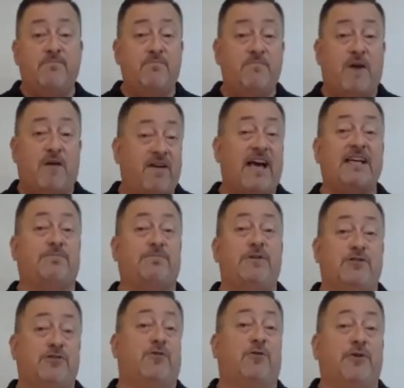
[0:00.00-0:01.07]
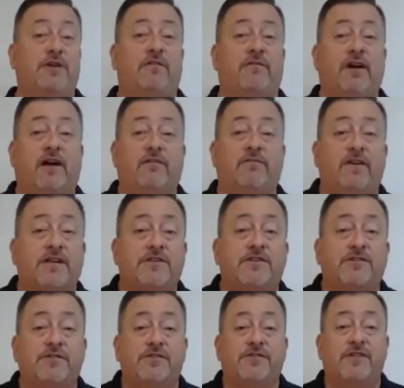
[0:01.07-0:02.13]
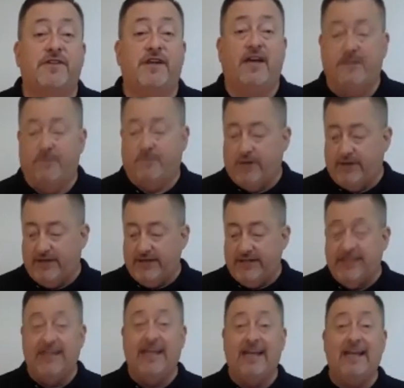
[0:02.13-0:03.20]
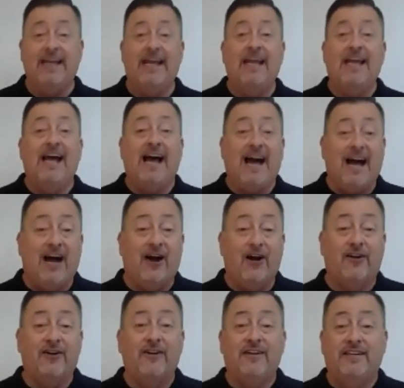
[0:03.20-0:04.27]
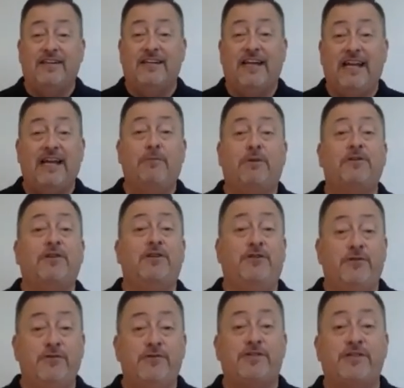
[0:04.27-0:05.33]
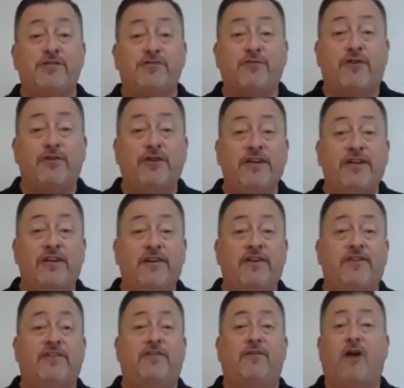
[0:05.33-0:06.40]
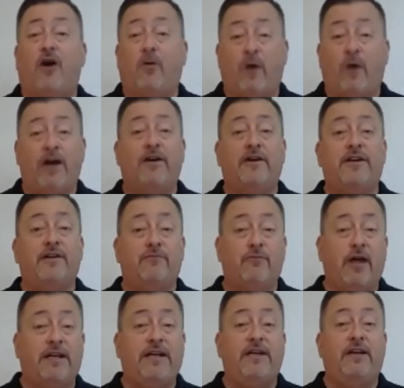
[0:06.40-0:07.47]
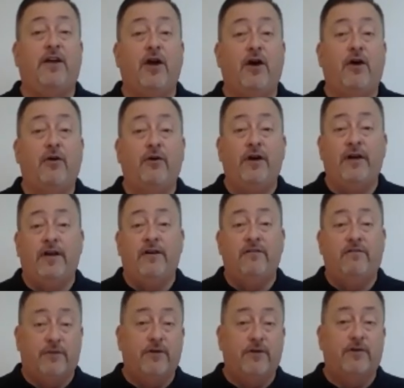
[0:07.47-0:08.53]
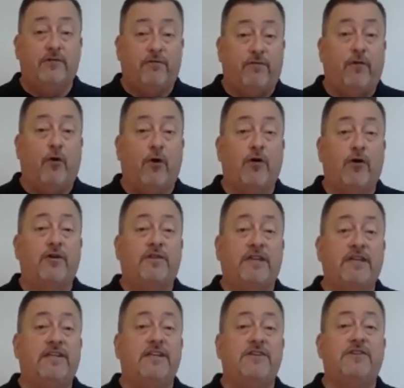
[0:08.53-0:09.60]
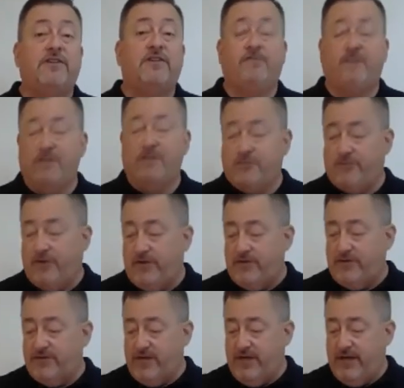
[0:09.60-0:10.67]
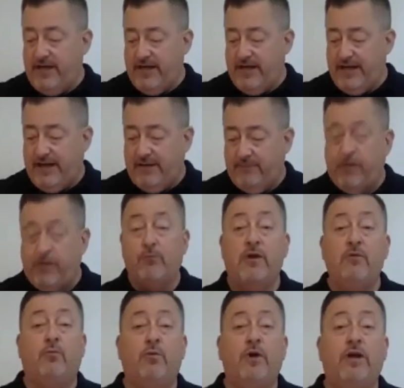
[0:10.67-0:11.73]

a vast majority of our fixtures on the market today, are able to use control gear. They're all wired and ready to go for the addition of controls. But we